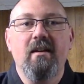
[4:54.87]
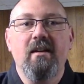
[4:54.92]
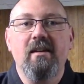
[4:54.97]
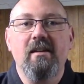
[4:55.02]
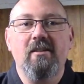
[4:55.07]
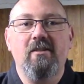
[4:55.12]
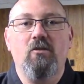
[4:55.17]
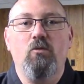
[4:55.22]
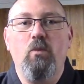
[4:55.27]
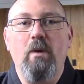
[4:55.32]

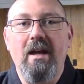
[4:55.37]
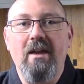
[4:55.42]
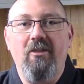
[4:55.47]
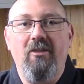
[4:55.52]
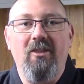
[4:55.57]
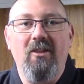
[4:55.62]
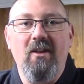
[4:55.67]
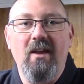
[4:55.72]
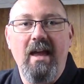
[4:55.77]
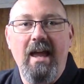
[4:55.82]
his
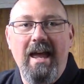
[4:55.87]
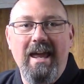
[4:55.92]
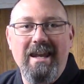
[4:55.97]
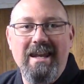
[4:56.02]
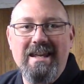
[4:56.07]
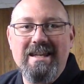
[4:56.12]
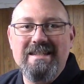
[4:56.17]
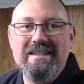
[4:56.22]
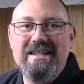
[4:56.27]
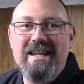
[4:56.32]
width, and
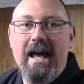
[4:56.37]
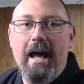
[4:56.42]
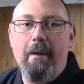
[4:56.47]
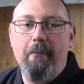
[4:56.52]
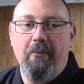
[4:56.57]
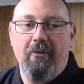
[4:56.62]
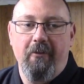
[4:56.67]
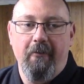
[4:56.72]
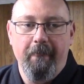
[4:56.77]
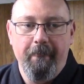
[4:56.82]
his
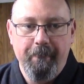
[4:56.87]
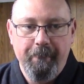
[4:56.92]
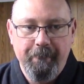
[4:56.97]
depth.